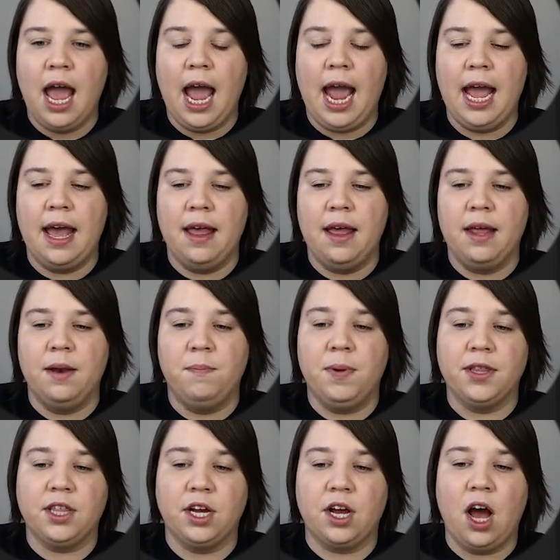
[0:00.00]

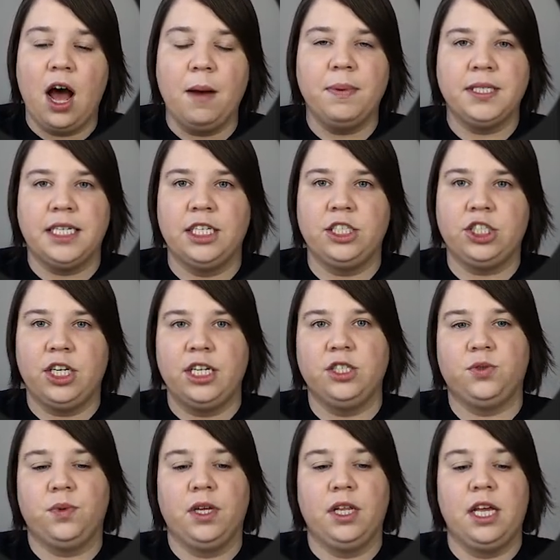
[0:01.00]
but the competition
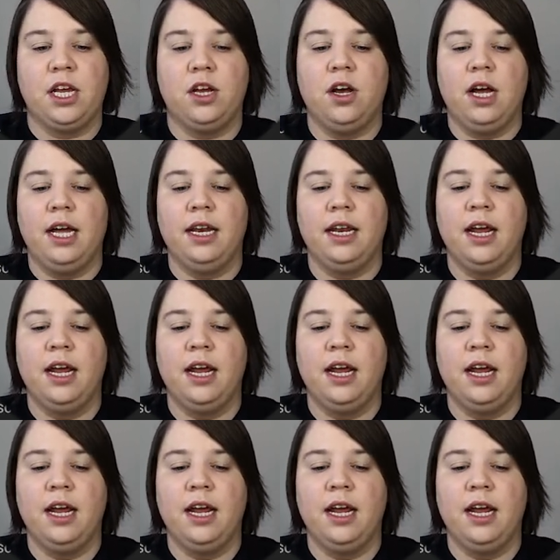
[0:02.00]
is really good.